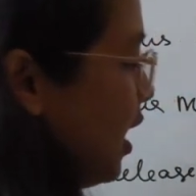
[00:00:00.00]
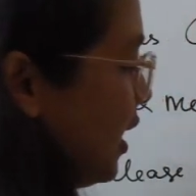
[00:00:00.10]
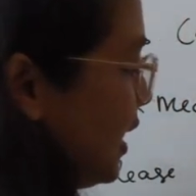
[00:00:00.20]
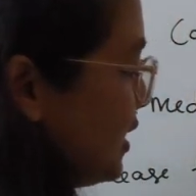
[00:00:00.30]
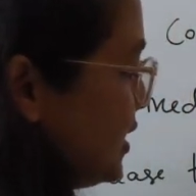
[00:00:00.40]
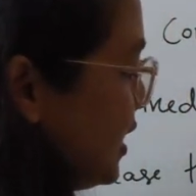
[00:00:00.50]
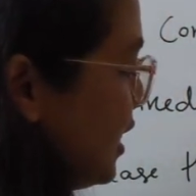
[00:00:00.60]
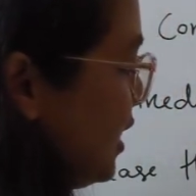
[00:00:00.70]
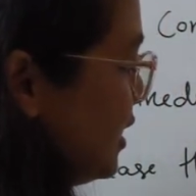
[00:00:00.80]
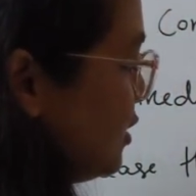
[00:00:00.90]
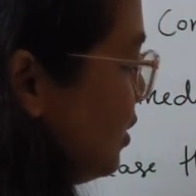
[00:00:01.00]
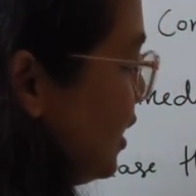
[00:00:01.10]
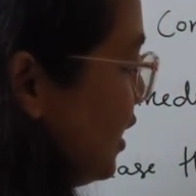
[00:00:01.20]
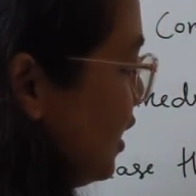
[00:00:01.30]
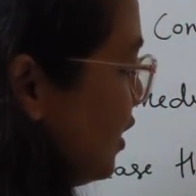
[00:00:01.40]
our HCl is
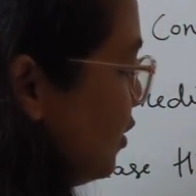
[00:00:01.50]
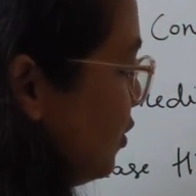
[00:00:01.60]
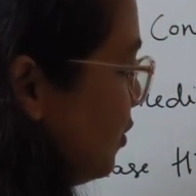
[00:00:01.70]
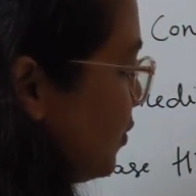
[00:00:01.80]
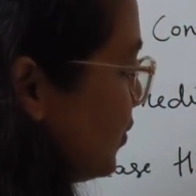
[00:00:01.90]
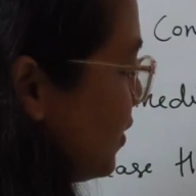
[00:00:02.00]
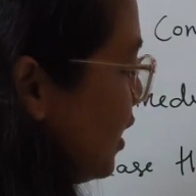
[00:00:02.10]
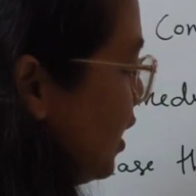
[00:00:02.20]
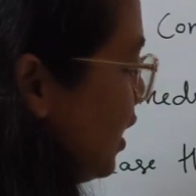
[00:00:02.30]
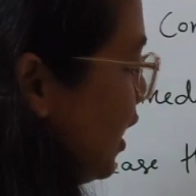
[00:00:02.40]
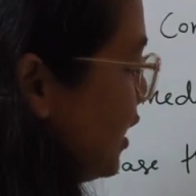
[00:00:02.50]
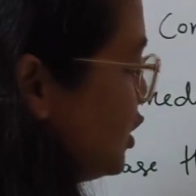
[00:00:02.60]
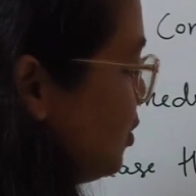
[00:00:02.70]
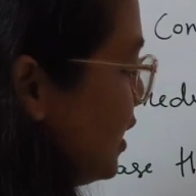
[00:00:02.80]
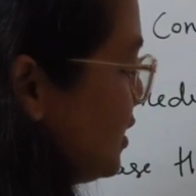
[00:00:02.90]
splitting into
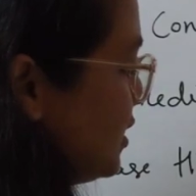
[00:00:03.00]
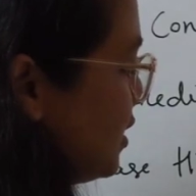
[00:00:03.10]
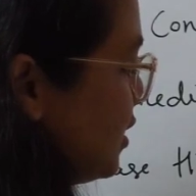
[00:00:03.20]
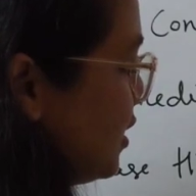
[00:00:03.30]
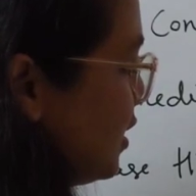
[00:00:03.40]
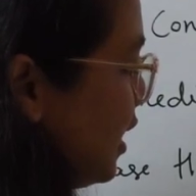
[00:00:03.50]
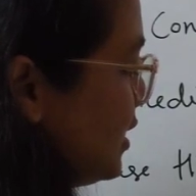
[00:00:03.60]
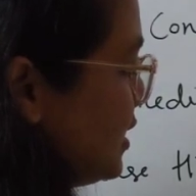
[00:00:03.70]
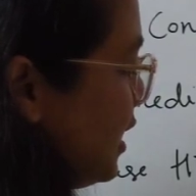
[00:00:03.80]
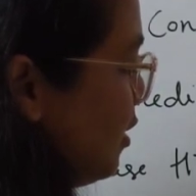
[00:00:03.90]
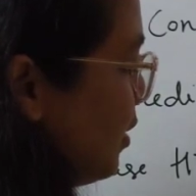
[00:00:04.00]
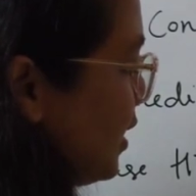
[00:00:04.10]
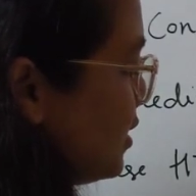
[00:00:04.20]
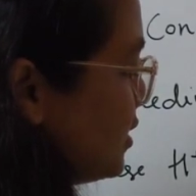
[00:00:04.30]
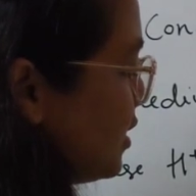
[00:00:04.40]
H plus and Cl
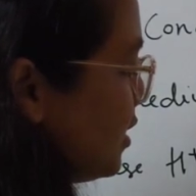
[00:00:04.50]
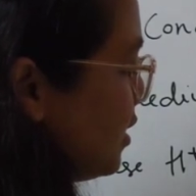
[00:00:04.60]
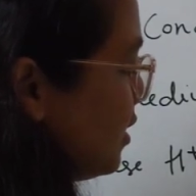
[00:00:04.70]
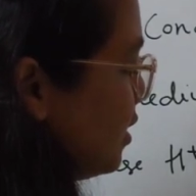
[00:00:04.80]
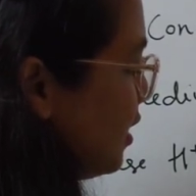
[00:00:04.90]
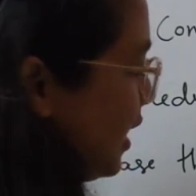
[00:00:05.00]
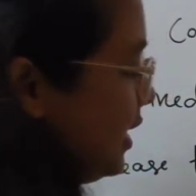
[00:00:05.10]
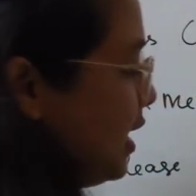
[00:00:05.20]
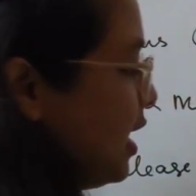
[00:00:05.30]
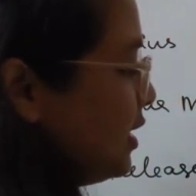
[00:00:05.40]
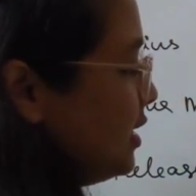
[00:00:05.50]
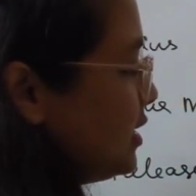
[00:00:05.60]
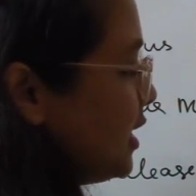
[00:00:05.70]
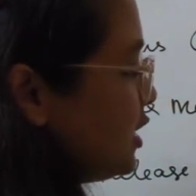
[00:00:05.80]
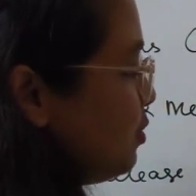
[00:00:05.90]
minus, right?
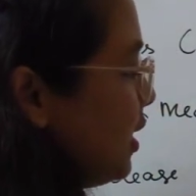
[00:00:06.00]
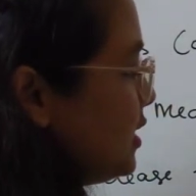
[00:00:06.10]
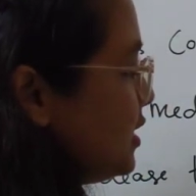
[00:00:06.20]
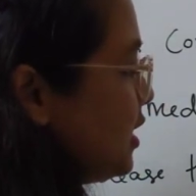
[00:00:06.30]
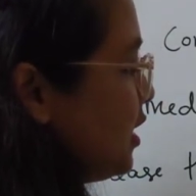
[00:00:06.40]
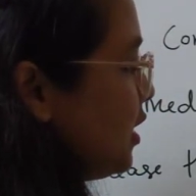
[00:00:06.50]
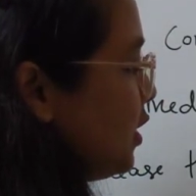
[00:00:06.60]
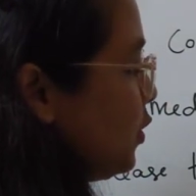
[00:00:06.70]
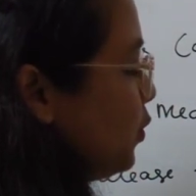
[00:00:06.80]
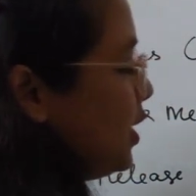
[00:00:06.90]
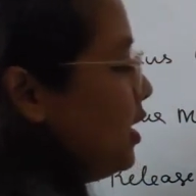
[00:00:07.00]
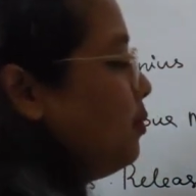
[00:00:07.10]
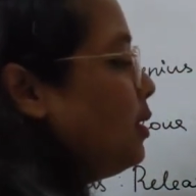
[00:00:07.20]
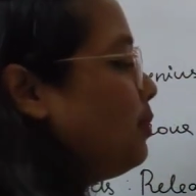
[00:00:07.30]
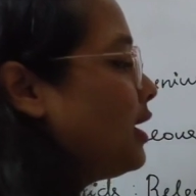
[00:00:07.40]
This H plus
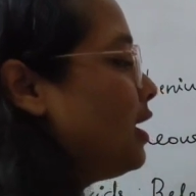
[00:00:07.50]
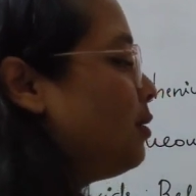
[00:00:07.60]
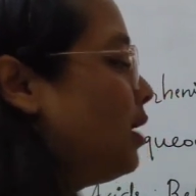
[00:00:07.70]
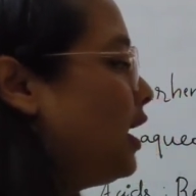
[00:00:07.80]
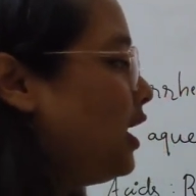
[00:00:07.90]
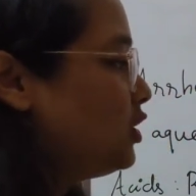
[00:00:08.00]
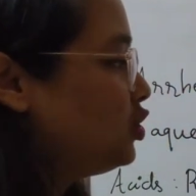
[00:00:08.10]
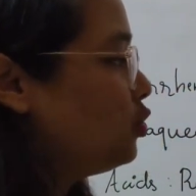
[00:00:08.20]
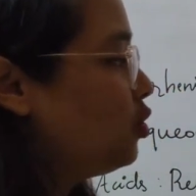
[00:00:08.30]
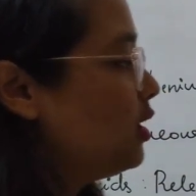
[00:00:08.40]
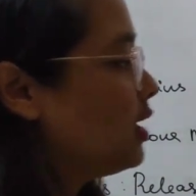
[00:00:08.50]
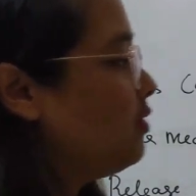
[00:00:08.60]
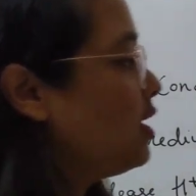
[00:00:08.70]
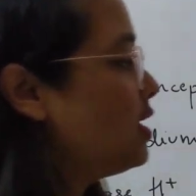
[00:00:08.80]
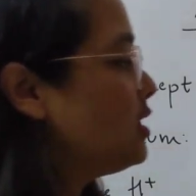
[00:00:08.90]
will be picked up by H2O
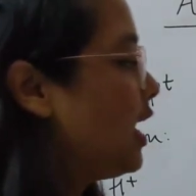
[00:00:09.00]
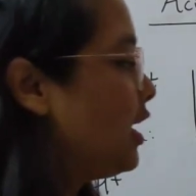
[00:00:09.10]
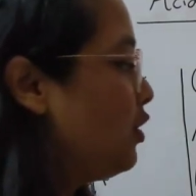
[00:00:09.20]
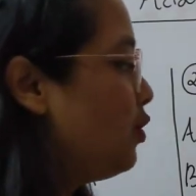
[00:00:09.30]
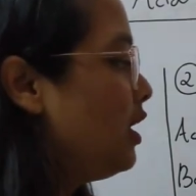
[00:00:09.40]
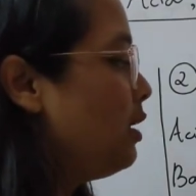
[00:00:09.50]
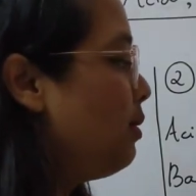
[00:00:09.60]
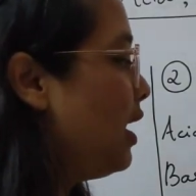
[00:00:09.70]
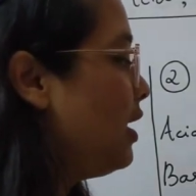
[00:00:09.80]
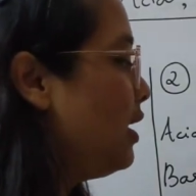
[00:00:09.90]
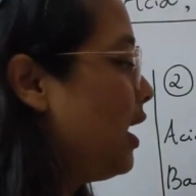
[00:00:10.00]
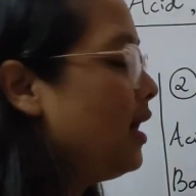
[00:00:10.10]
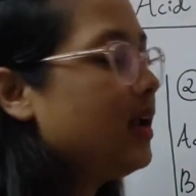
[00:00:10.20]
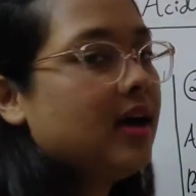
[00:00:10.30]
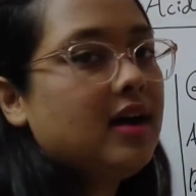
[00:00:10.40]
giving us hydronium ion
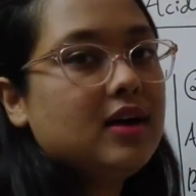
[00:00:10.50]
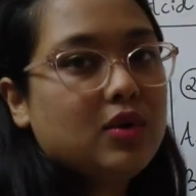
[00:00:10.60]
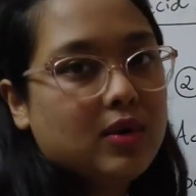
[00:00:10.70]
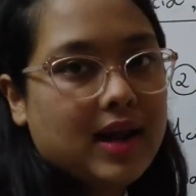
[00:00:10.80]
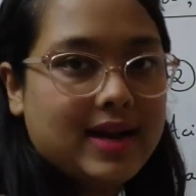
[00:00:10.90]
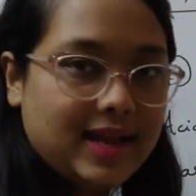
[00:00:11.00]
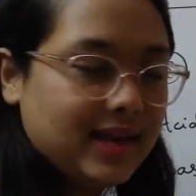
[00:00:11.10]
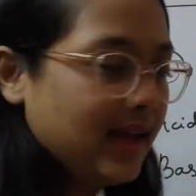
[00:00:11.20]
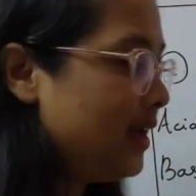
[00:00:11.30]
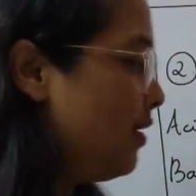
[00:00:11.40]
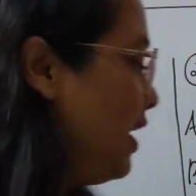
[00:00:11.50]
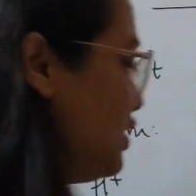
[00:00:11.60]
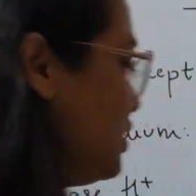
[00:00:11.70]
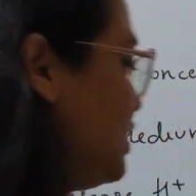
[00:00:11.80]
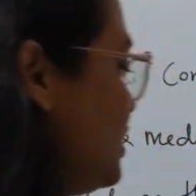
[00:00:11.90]
and our chloride anion,
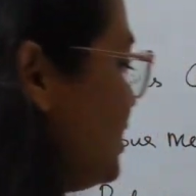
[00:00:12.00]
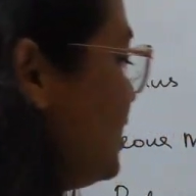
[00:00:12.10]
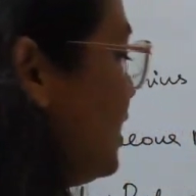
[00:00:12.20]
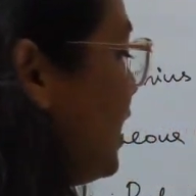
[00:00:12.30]
right? So this is the